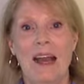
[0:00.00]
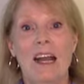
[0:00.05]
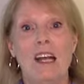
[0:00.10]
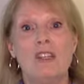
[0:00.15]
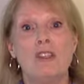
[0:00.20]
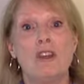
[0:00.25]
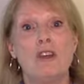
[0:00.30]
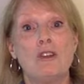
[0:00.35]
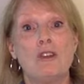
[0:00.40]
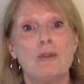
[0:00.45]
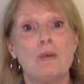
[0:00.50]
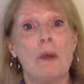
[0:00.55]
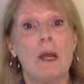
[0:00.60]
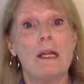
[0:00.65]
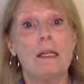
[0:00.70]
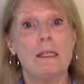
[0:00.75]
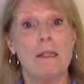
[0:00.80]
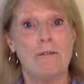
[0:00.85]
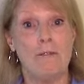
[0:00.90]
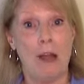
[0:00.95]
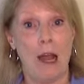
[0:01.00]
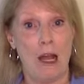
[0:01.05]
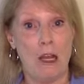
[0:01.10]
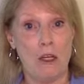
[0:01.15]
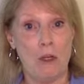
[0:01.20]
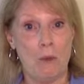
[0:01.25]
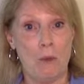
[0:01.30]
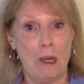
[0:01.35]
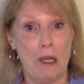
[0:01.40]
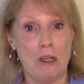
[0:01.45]
So direct
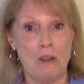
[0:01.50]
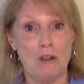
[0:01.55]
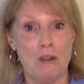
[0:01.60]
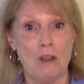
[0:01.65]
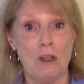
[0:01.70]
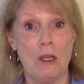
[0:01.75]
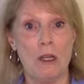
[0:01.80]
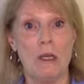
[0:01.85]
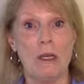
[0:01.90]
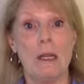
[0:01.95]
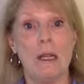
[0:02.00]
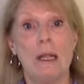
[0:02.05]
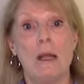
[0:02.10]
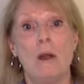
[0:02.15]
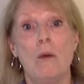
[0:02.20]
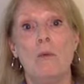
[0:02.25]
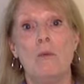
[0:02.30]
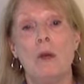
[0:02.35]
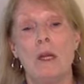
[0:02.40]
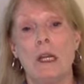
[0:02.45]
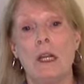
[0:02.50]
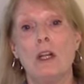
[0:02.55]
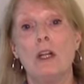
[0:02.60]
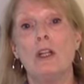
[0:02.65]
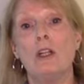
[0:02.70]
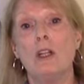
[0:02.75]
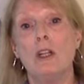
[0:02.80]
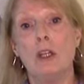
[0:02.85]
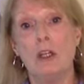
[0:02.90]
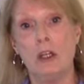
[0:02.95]
evaluation would
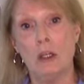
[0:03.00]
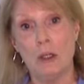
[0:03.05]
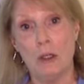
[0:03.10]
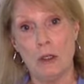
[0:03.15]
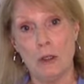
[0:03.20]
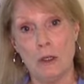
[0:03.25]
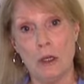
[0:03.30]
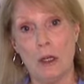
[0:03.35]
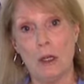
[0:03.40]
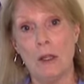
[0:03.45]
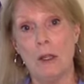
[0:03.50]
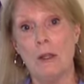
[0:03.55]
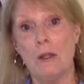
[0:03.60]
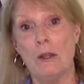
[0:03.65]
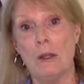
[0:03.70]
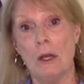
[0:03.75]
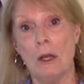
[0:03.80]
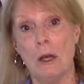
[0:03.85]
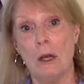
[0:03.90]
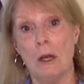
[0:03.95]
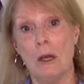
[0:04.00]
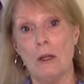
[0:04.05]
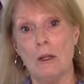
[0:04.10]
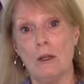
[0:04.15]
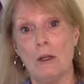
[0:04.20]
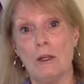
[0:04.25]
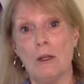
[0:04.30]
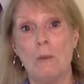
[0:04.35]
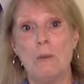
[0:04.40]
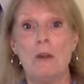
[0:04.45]
include
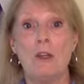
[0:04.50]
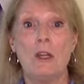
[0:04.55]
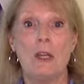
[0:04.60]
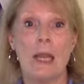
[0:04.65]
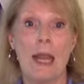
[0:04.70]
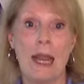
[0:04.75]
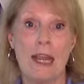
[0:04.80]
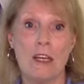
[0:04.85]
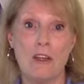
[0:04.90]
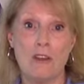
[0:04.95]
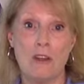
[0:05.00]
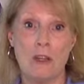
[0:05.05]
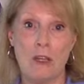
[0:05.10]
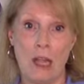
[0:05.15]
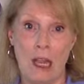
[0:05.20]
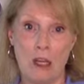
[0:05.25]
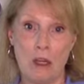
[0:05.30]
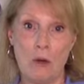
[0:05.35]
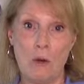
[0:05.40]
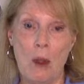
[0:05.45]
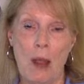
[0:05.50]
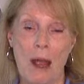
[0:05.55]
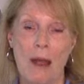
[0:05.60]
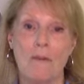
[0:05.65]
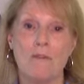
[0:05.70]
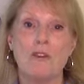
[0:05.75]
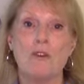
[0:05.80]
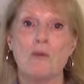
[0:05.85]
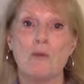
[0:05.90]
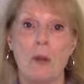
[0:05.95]
the communication that you
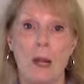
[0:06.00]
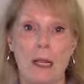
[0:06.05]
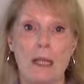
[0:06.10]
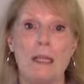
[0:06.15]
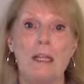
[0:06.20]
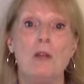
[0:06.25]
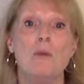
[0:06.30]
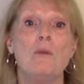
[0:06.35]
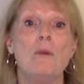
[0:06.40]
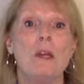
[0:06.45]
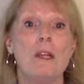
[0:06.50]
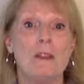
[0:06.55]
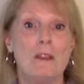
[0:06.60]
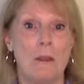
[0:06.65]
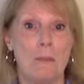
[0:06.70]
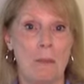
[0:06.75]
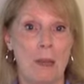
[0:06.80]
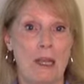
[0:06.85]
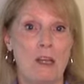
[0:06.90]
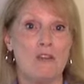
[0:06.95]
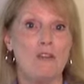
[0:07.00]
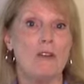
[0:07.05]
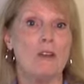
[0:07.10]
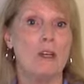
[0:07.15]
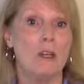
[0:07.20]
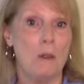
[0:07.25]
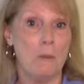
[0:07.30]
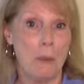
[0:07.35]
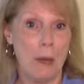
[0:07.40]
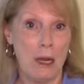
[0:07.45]
have directly with the patient
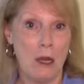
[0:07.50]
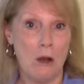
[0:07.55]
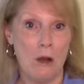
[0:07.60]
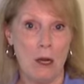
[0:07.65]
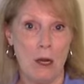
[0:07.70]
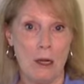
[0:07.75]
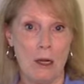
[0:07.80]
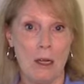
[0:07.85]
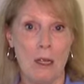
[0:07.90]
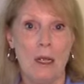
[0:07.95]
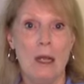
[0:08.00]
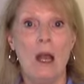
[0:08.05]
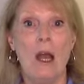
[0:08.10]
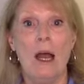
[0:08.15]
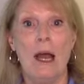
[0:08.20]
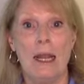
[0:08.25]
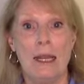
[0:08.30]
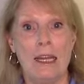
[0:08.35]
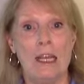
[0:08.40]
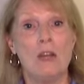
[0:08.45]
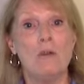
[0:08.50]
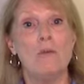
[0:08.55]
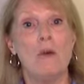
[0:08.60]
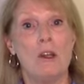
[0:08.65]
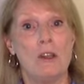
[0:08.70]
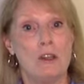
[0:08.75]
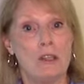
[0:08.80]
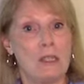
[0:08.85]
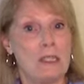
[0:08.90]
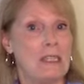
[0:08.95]
and the parent. Again,
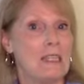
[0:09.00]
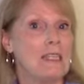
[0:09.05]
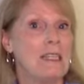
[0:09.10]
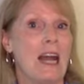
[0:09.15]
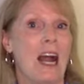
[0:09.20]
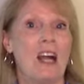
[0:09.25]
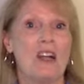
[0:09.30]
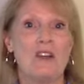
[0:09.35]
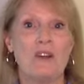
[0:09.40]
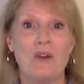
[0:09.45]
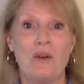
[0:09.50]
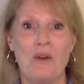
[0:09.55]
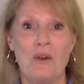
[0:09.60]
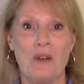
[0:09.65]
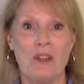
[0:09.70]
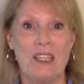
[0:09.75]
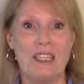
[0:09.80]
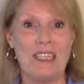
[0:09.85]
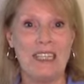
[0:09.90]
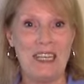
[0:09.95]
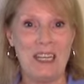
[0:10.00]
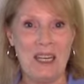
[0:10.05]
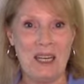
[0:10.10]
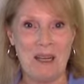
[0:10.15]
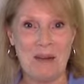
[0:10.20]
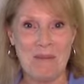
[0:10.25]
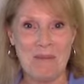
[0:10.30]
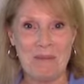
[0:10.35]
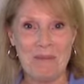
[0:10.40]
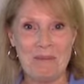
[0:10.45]
whether it's the doctor or the
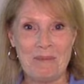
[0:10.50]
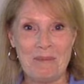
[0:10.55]
team.